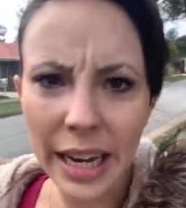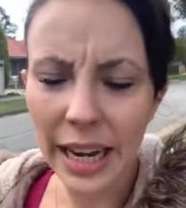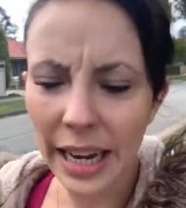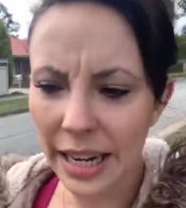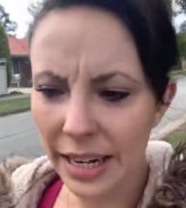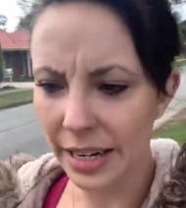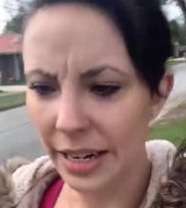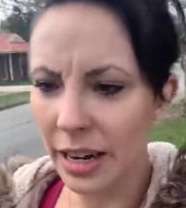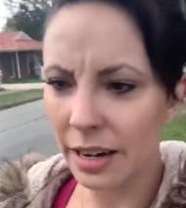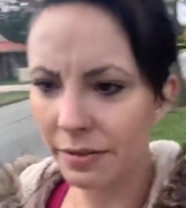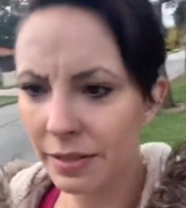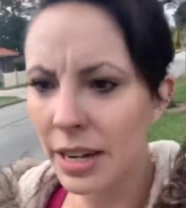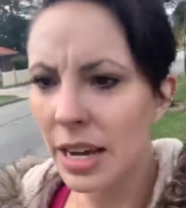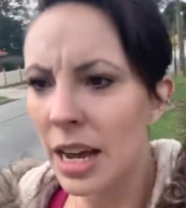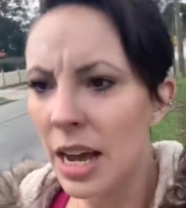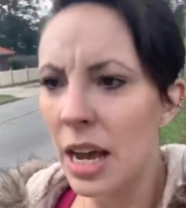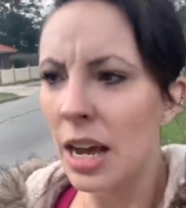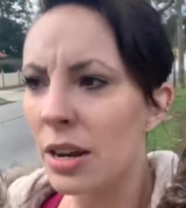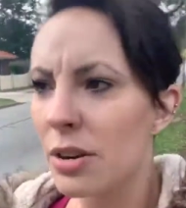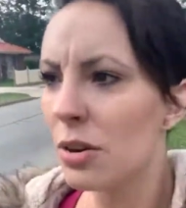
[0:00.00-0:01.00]
hard enough,
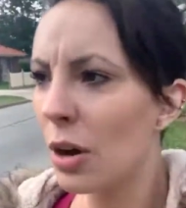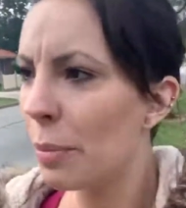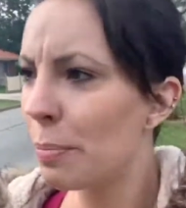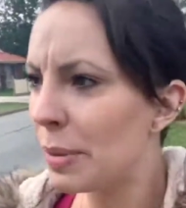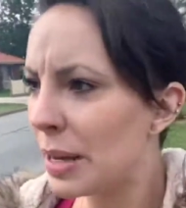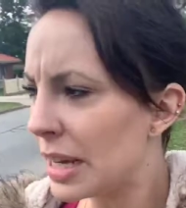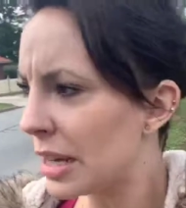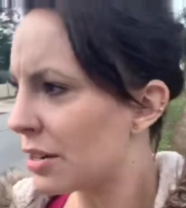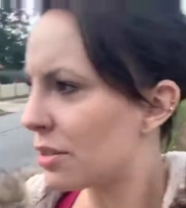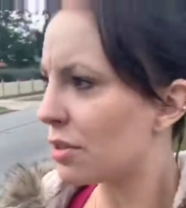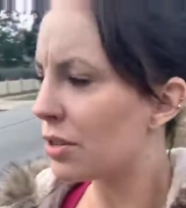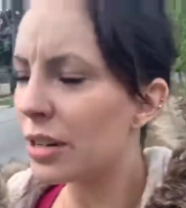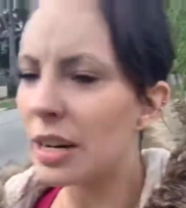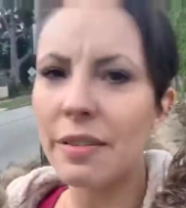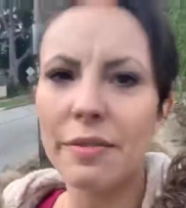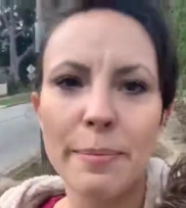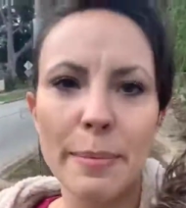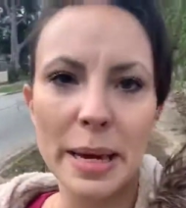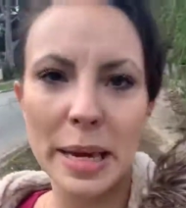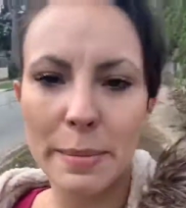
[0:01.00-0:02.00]
not being good
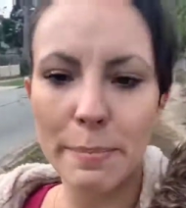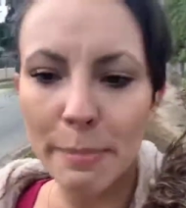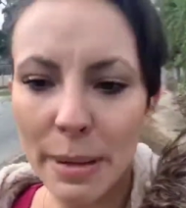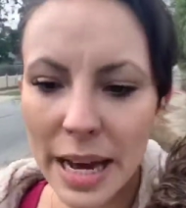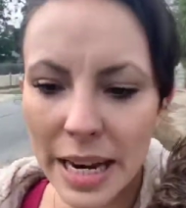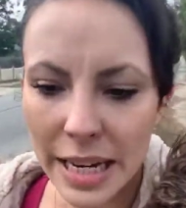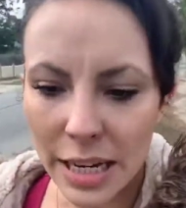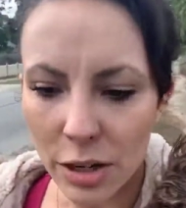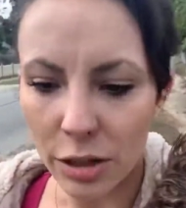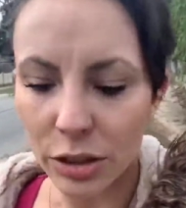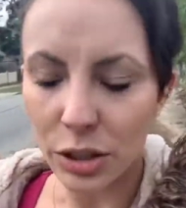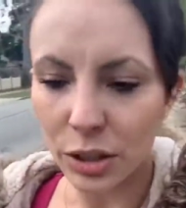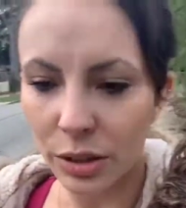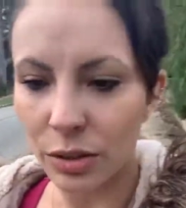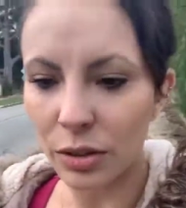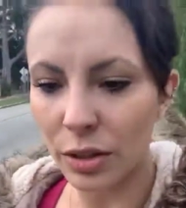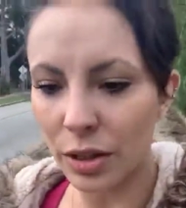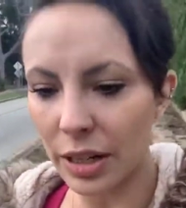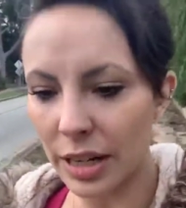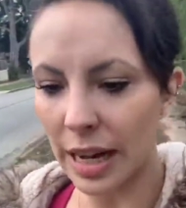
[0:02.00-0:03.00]
enough, making money, not
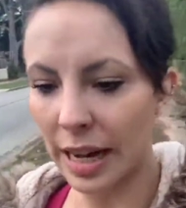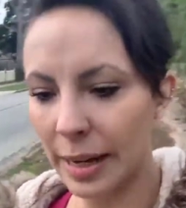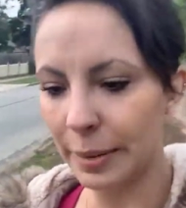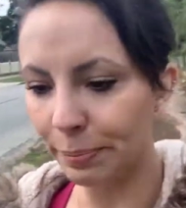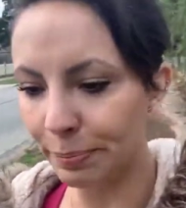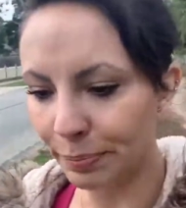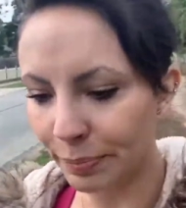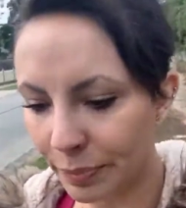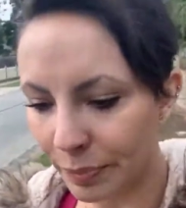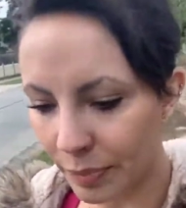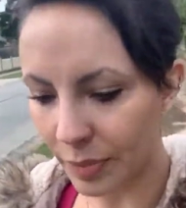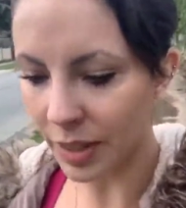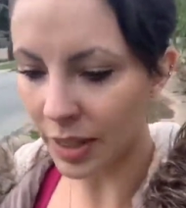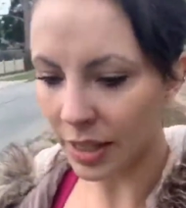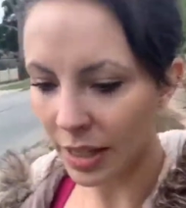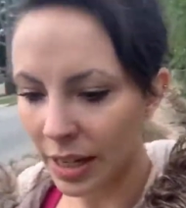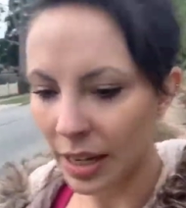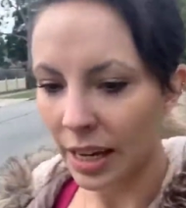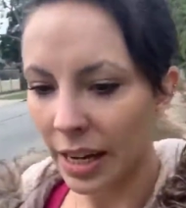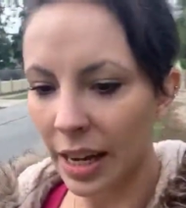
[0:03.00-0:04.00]
not um,
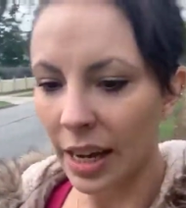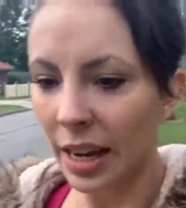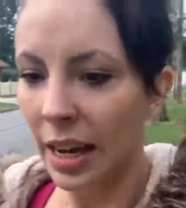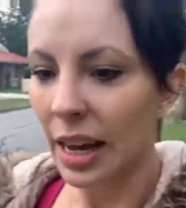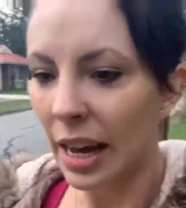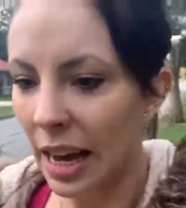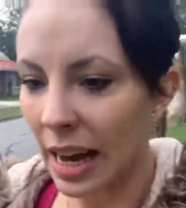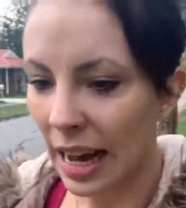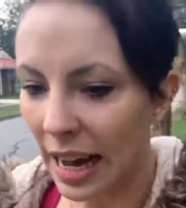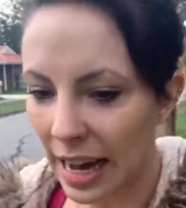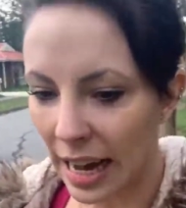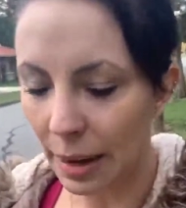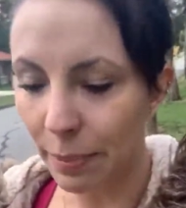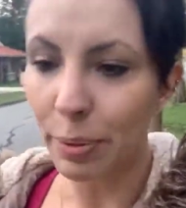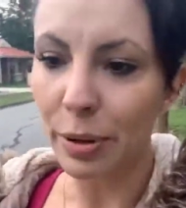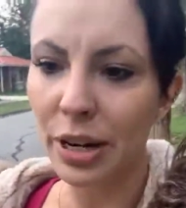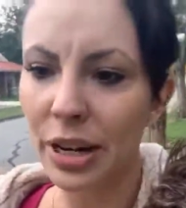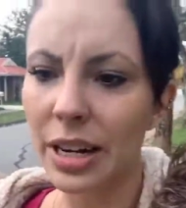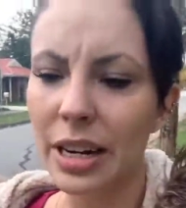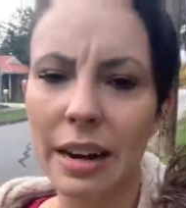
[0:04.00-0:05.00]
uh,
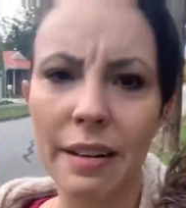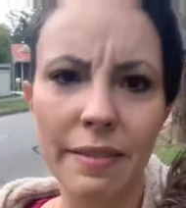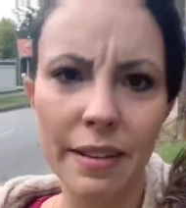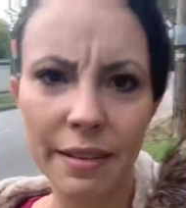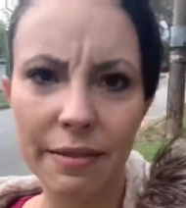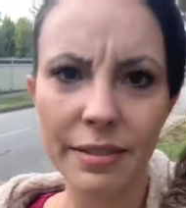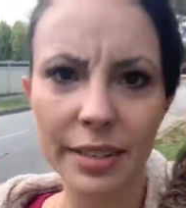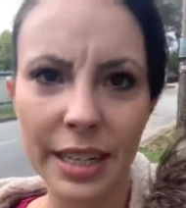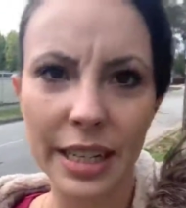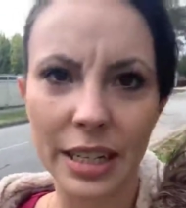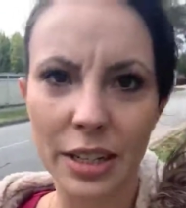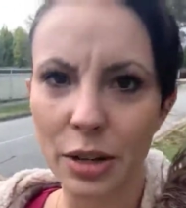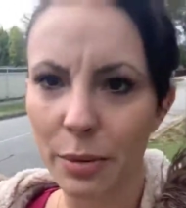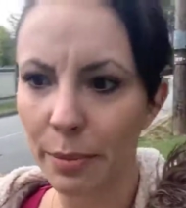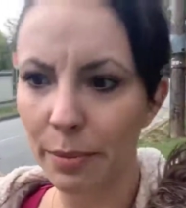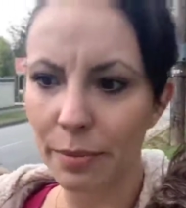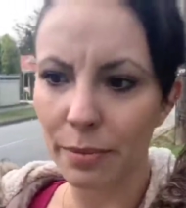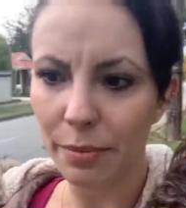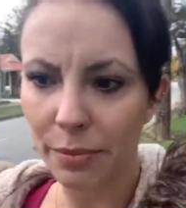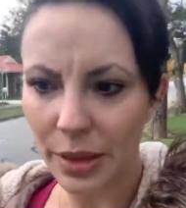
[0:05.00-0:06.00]
putting enough effort
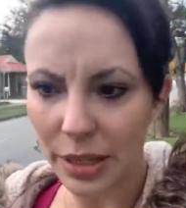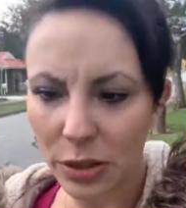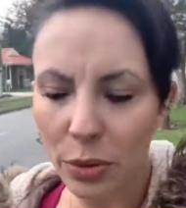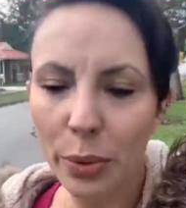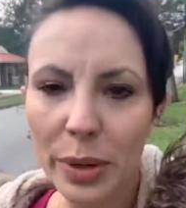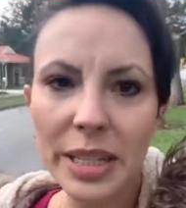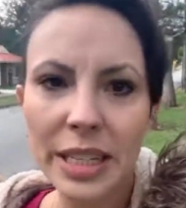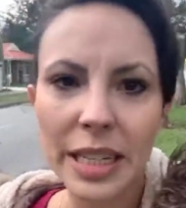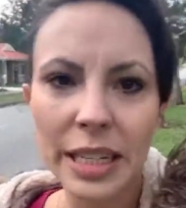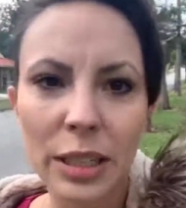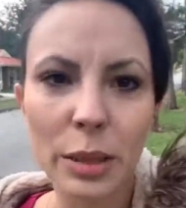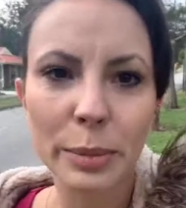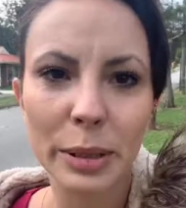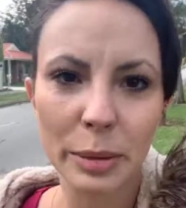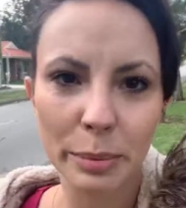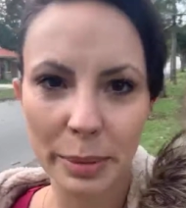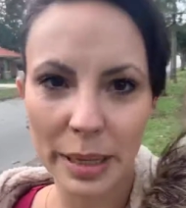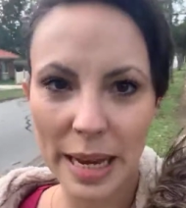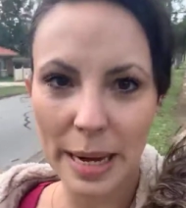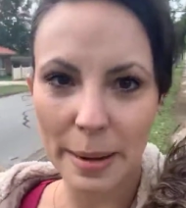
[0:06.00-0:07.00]
in, there's always an element
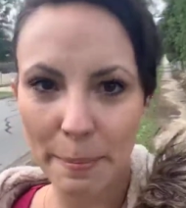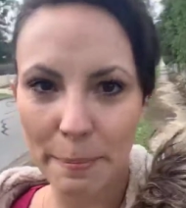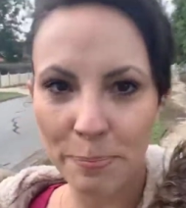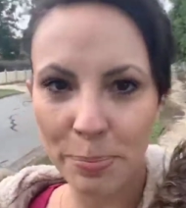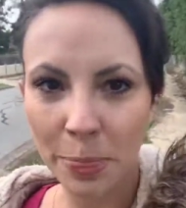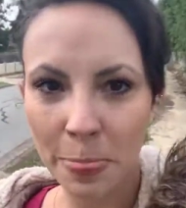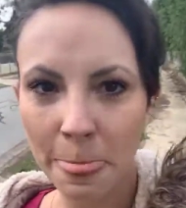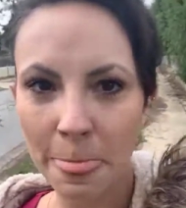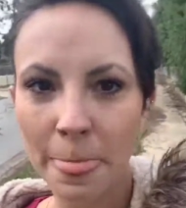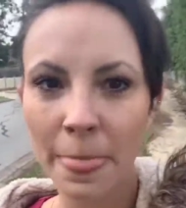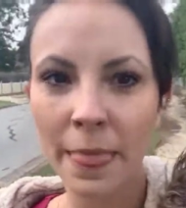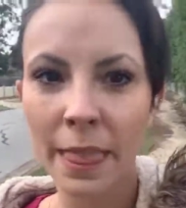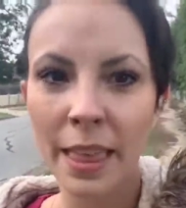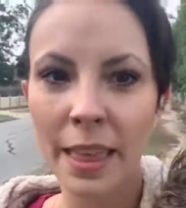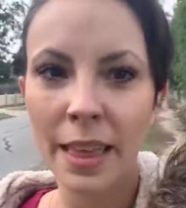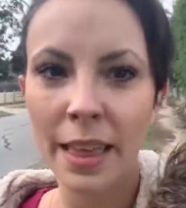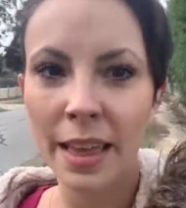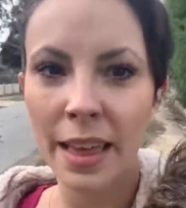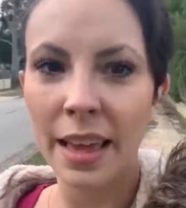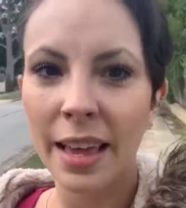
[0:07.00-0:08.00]
of blame.
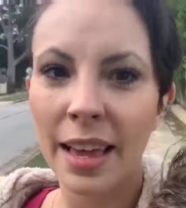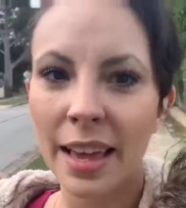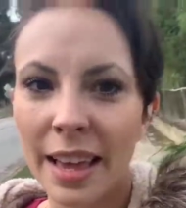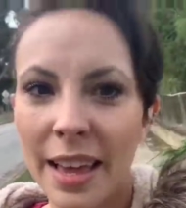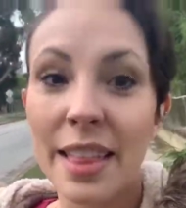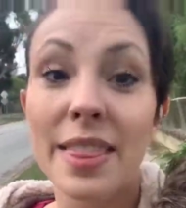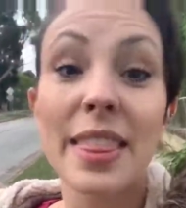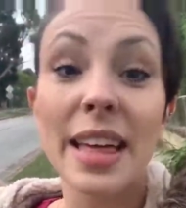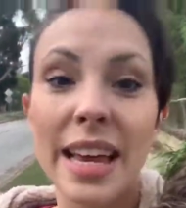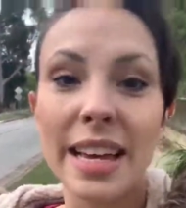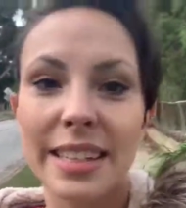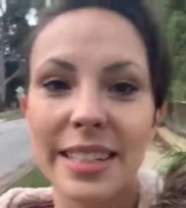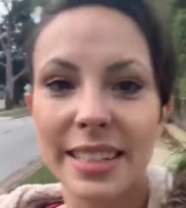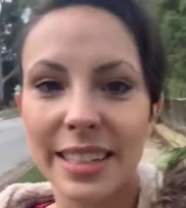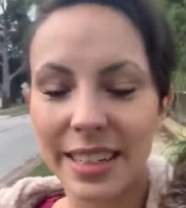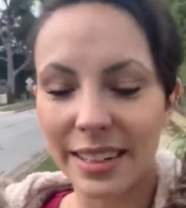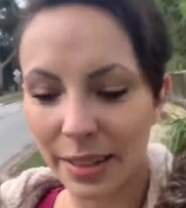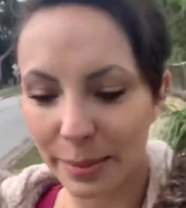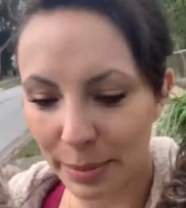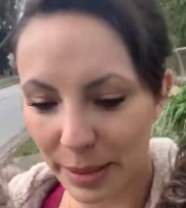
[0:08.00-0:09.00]
Thanks,
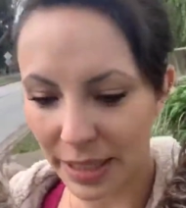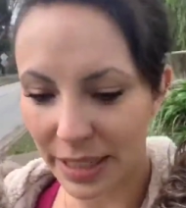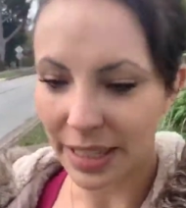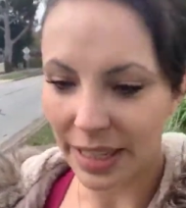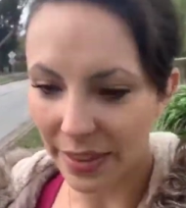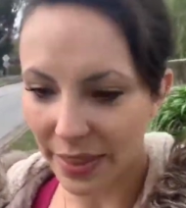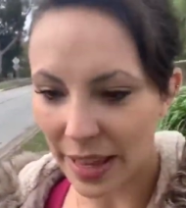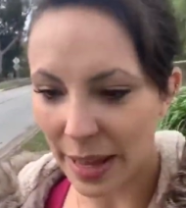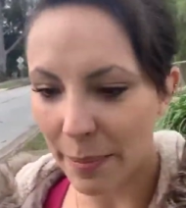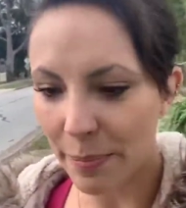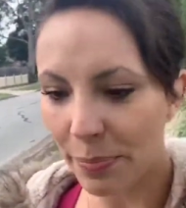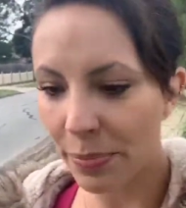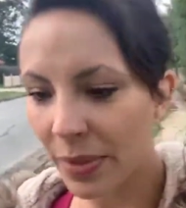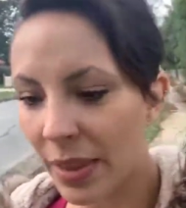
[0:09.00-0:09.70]
Adele, I appreciate that.